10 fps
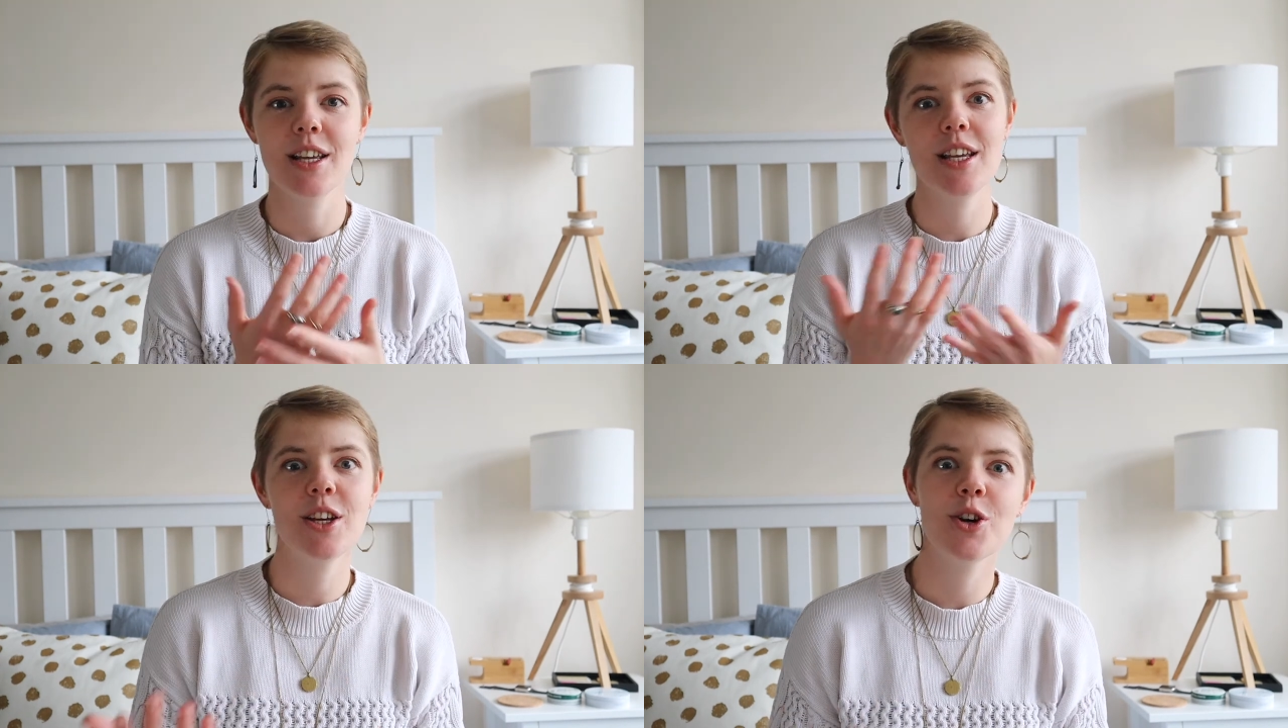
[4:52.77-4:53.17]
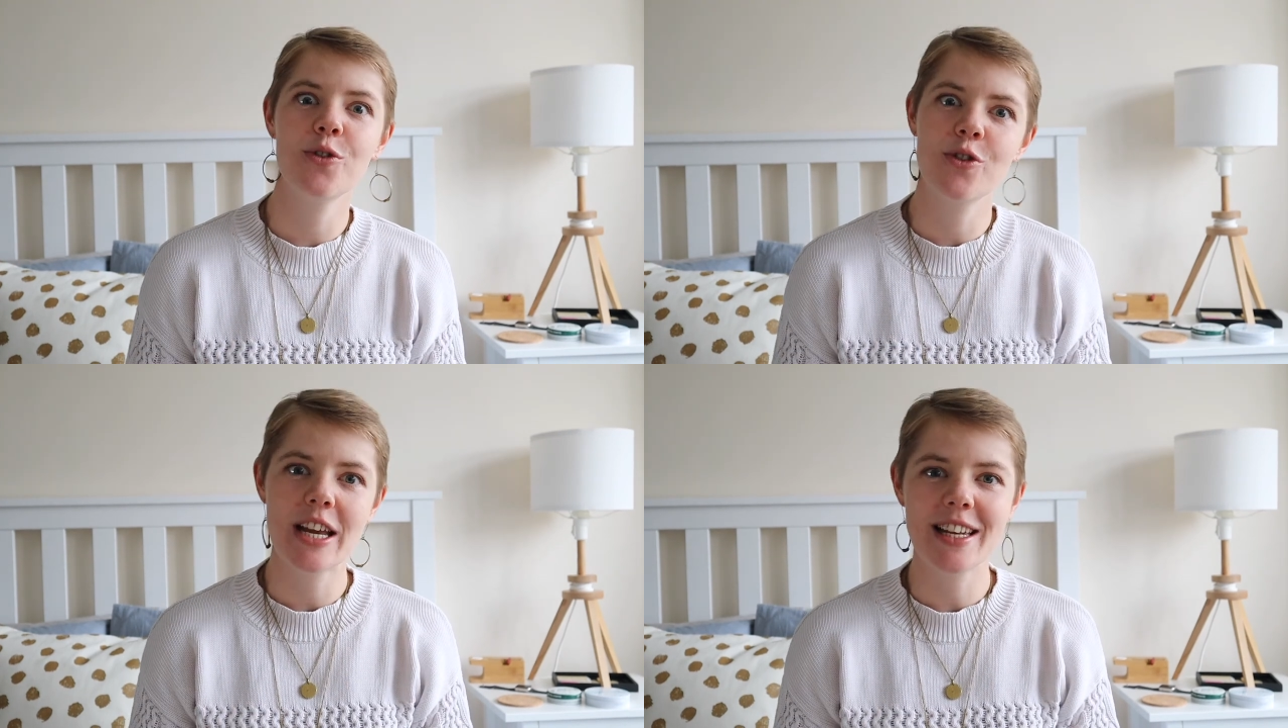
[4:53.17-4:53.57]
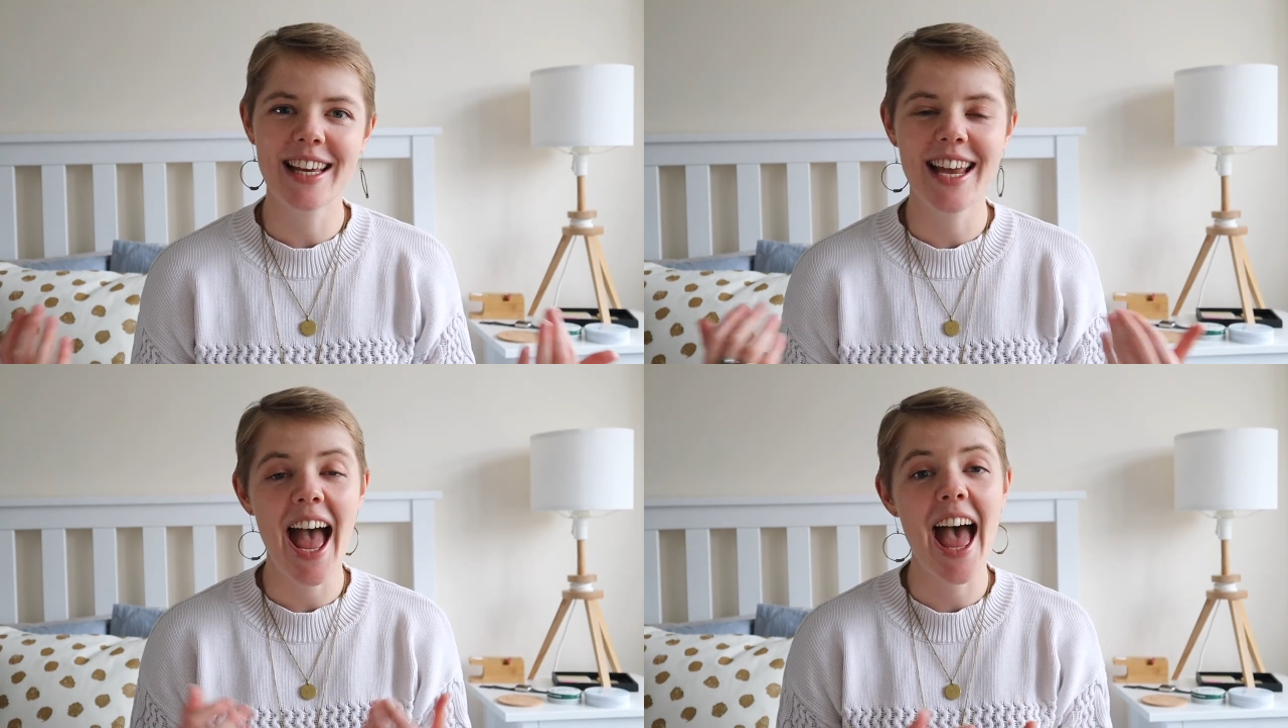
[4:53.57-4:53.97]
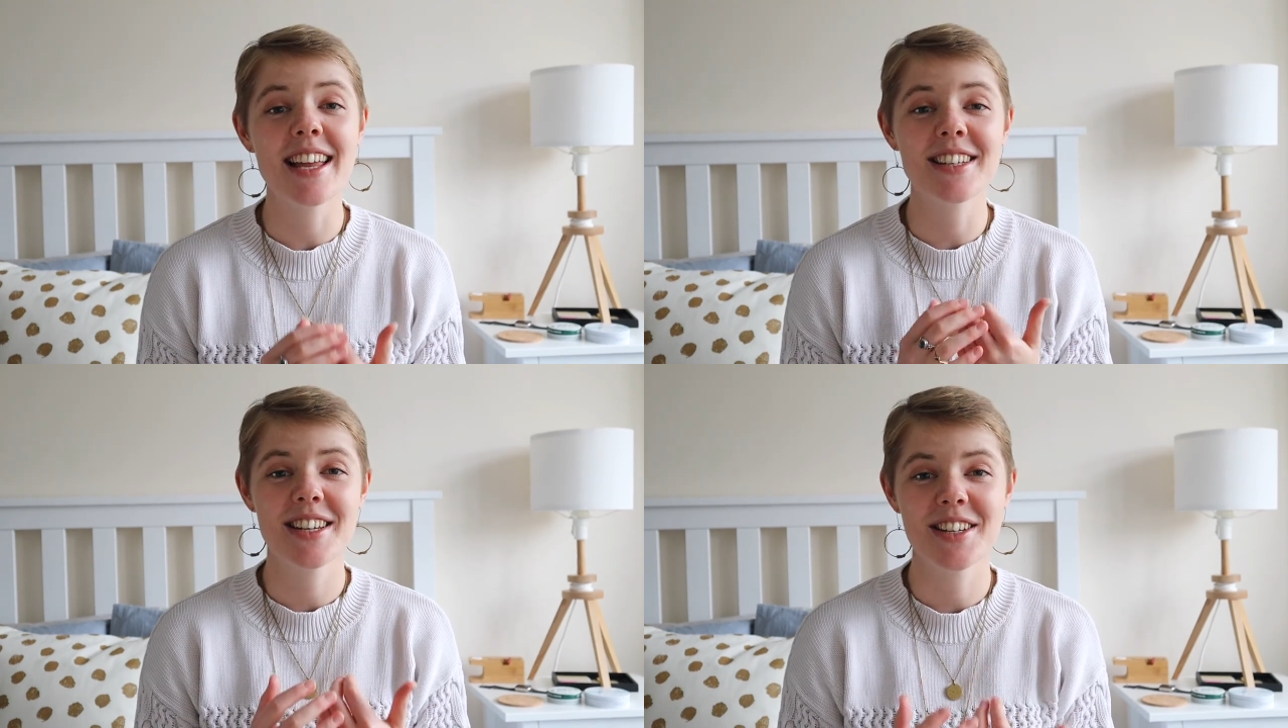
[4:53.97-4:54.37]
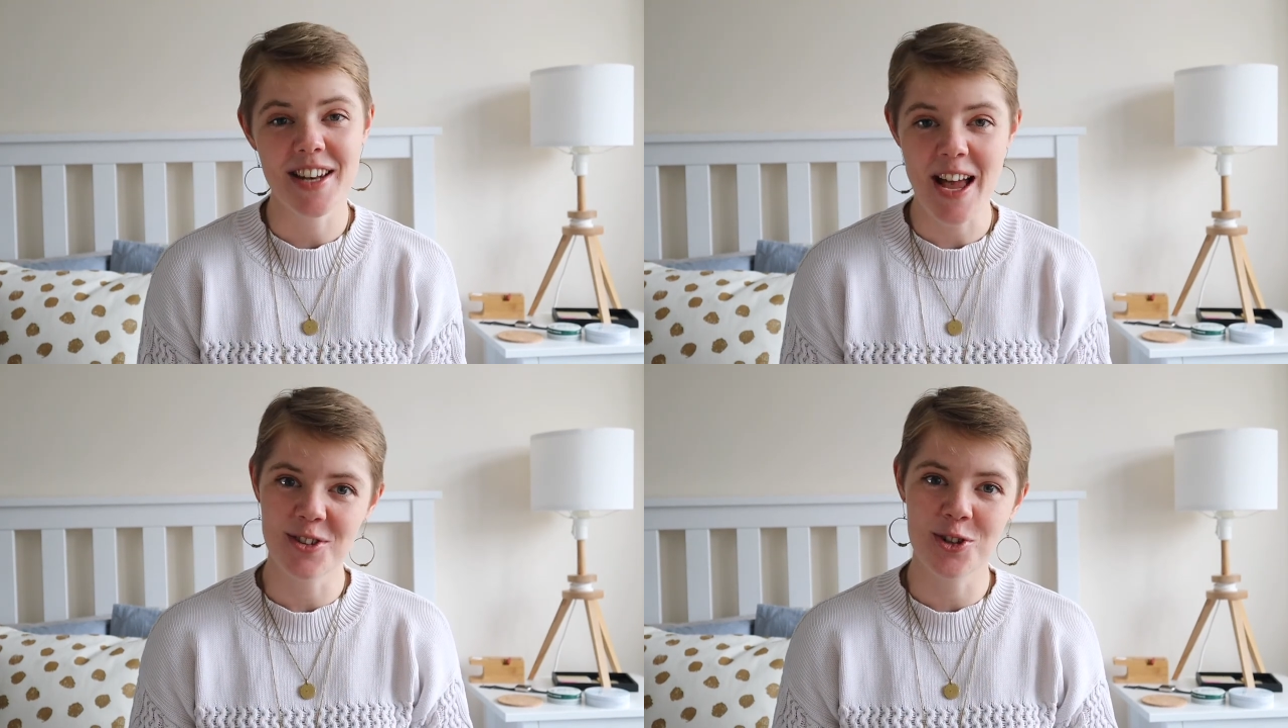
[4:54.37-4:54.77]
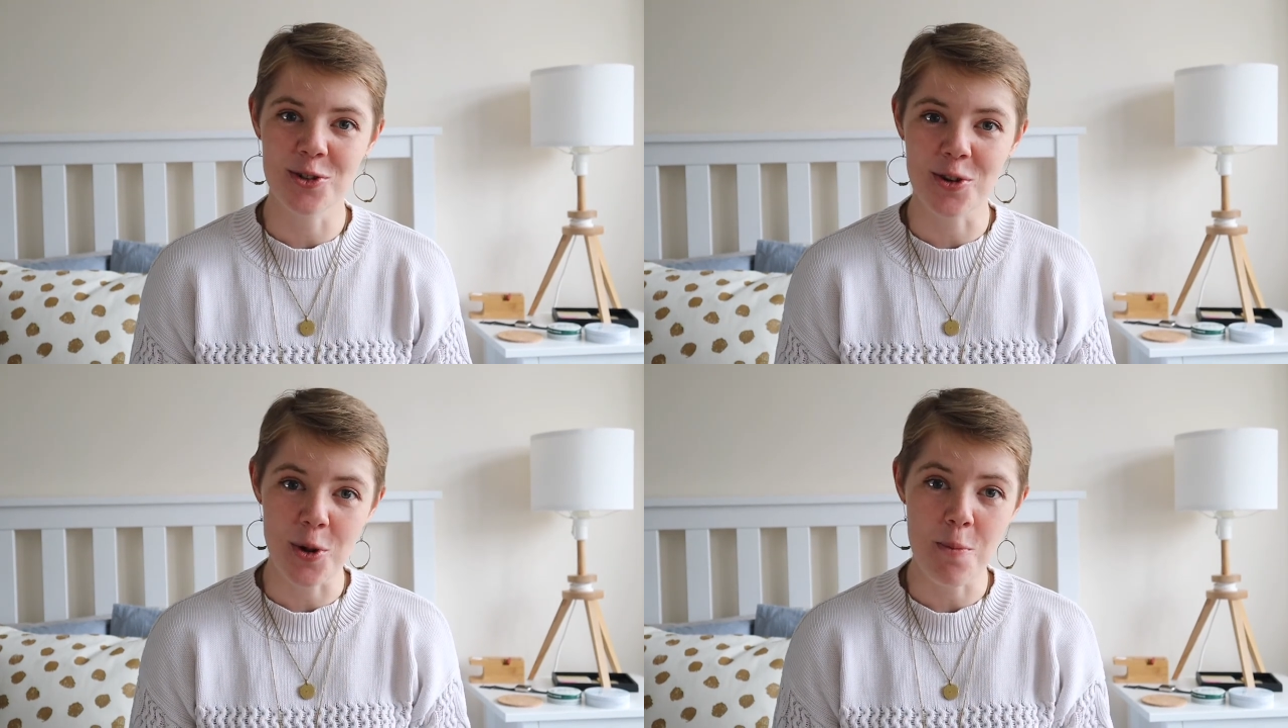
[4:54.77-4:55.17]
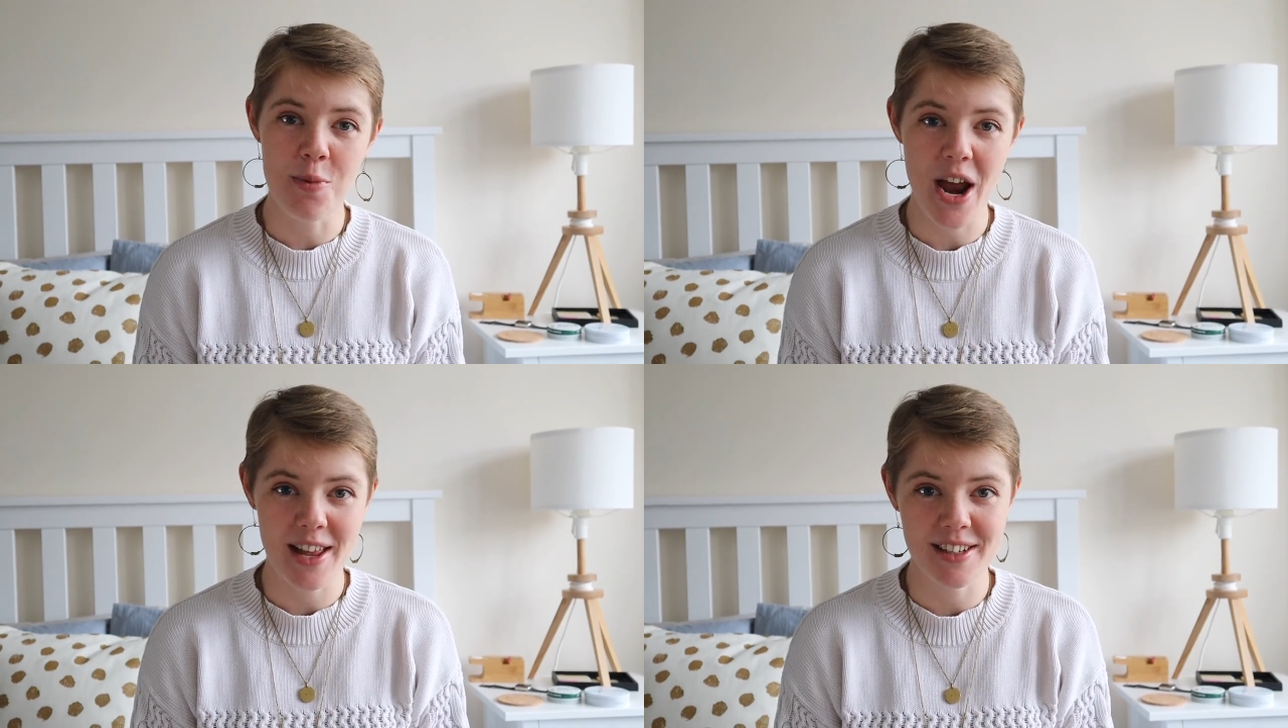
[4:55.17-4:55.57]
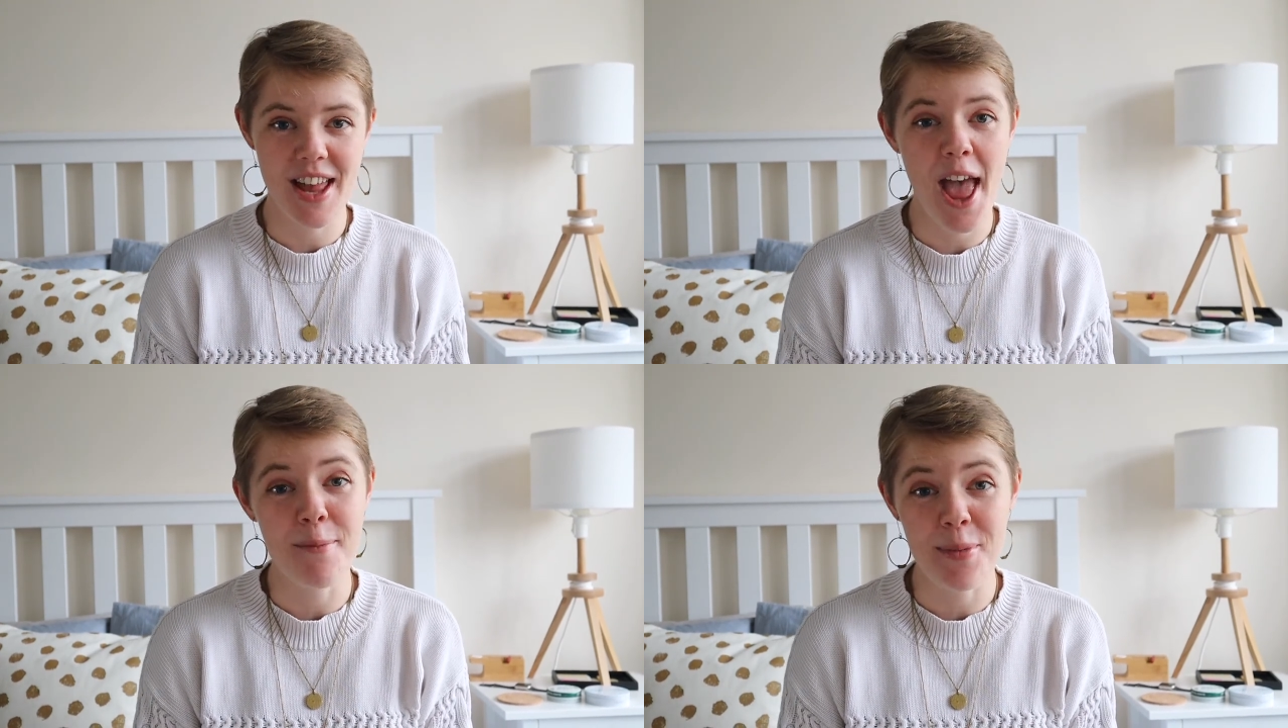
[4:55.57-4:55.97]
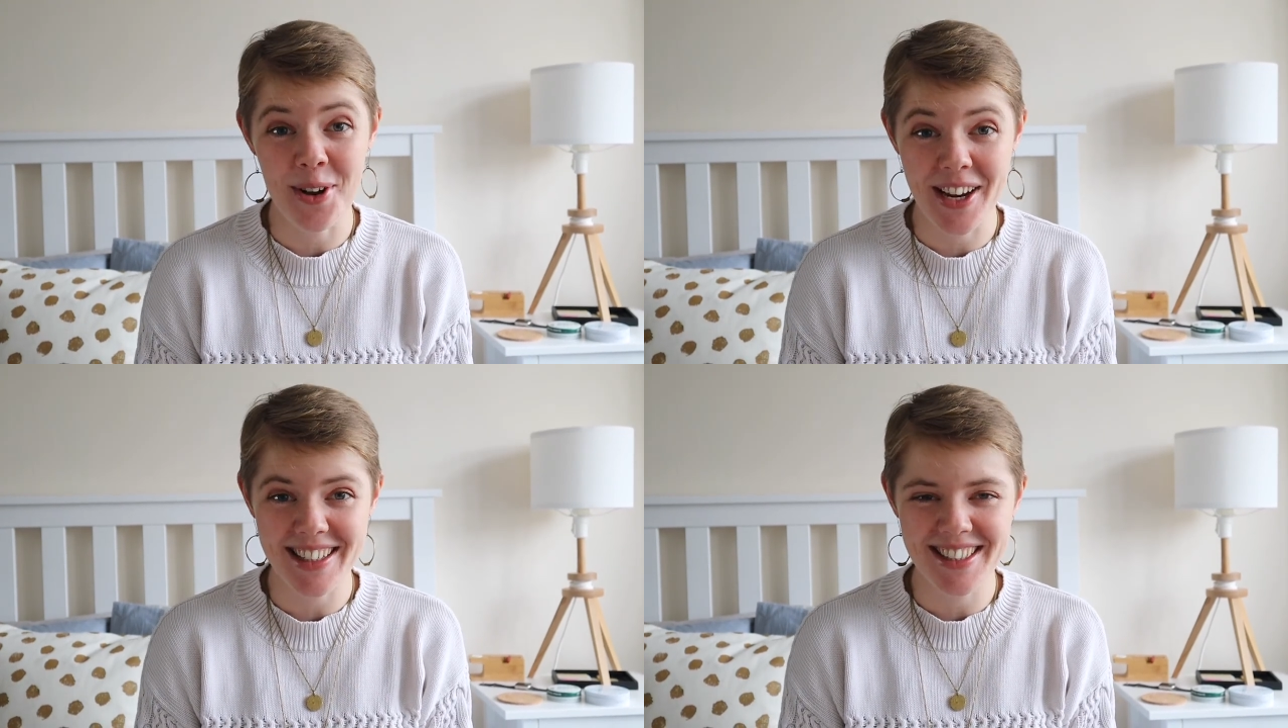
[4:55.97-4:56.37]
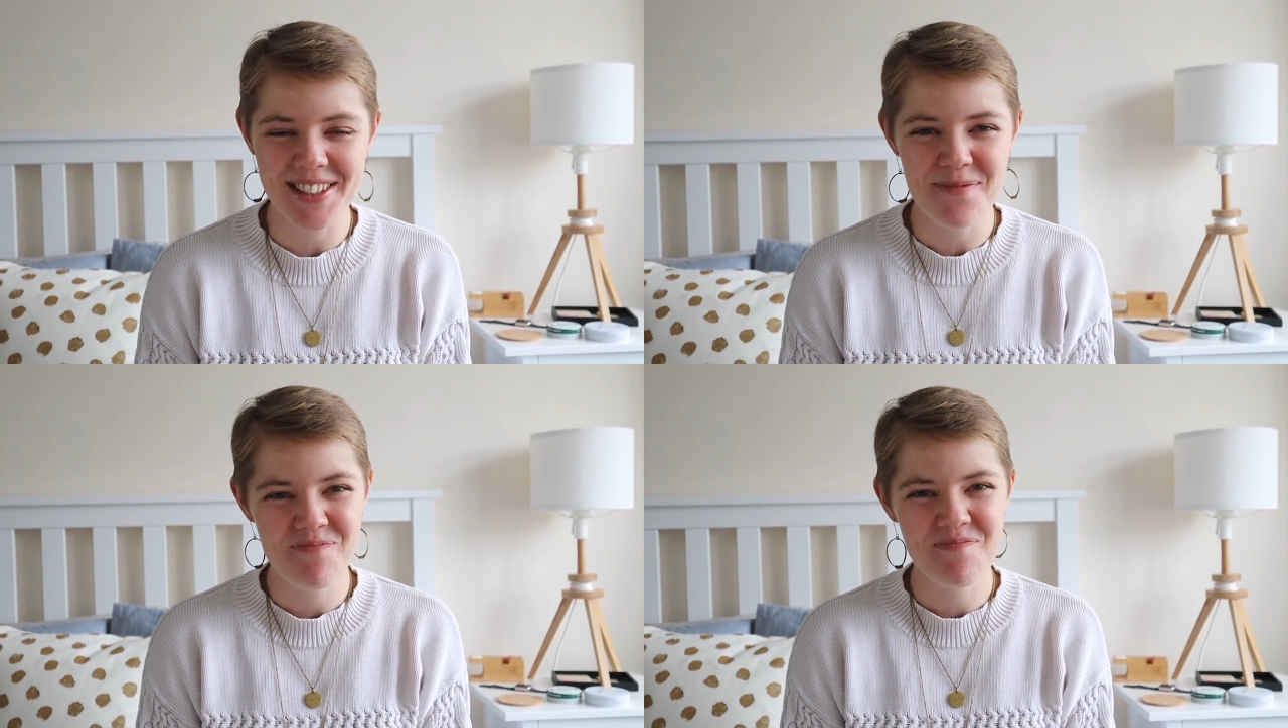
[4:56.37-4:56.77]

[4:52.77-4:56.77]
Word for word: eco-friendly and natural brands and products.